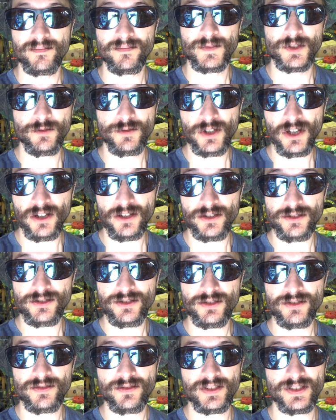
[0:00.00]
New
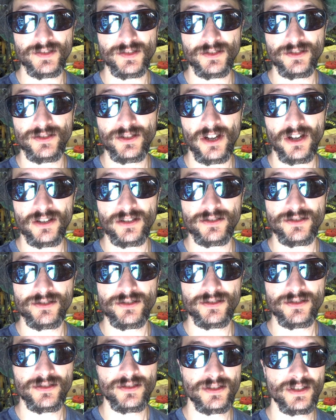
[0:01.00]
knowledge is good knowledge.